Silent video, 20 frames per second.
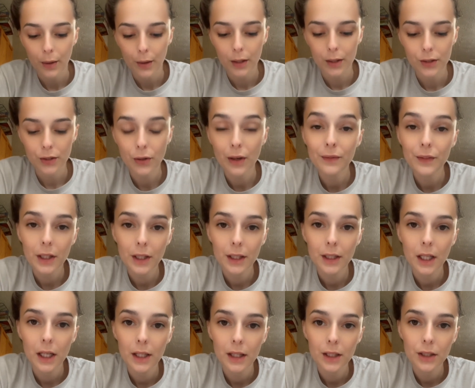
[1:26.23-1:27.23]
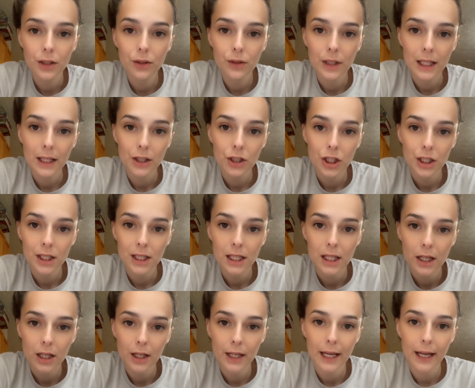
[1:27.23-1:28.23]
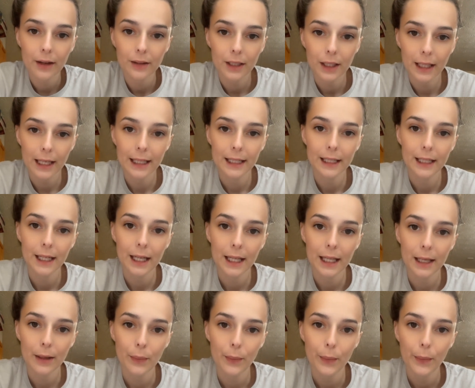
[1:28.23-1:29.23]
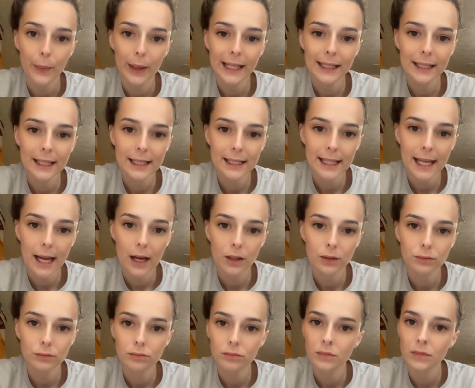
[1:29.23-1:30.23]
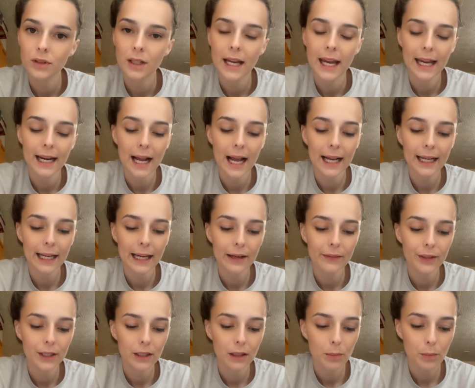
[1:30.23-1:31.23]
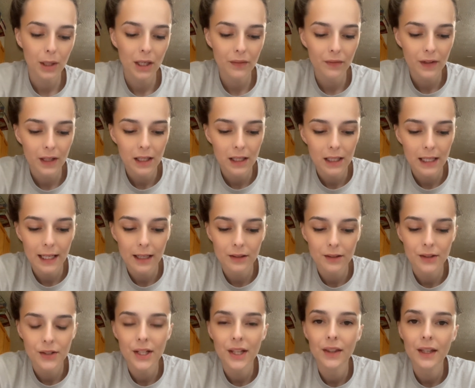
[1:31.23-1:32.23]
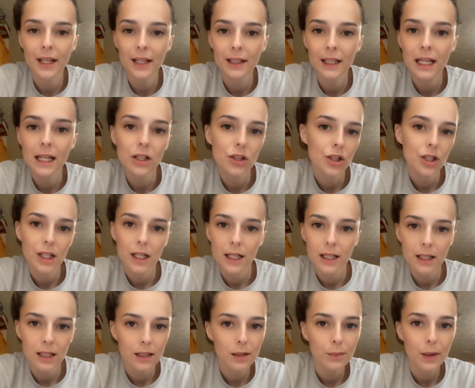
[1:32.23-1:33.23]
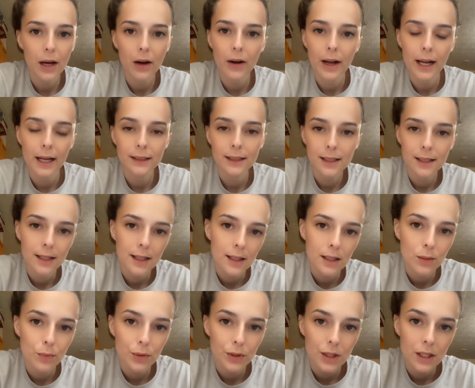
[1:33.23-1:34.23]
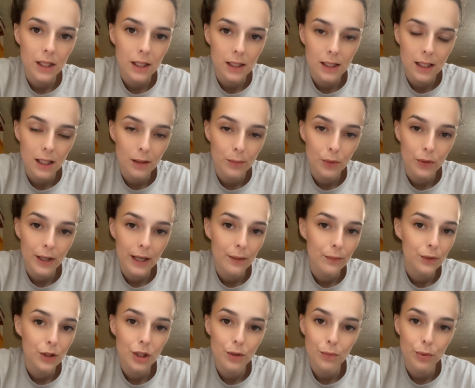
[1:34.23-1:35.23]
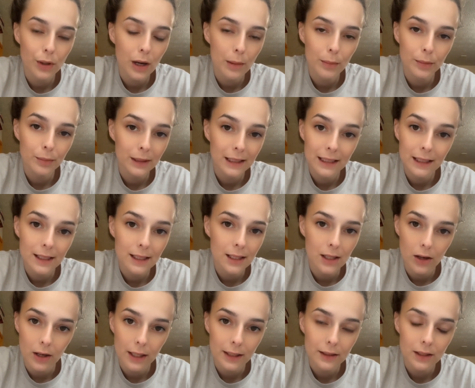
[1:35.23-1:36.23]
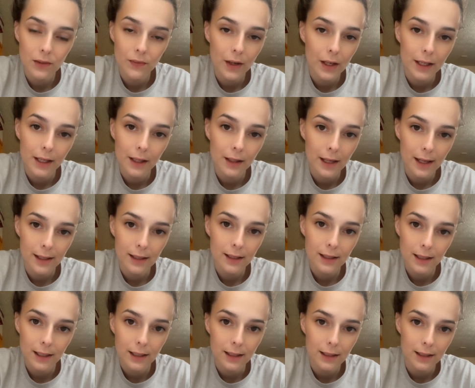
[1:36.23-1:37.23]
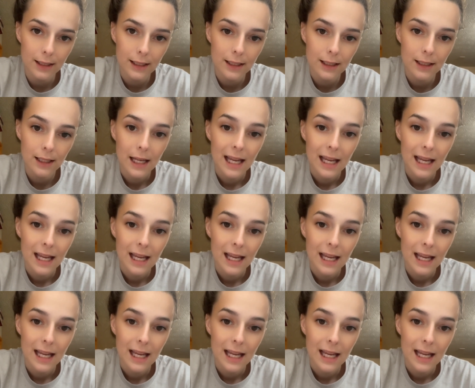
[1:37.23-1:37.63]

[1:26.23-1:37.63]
So I've done the due diligence here, calculated, weighed this out, and I gave it the benefit of the doubt and said that each seed in this pile had 6% silymaran, which it probably does not. It's very unlikely that it does.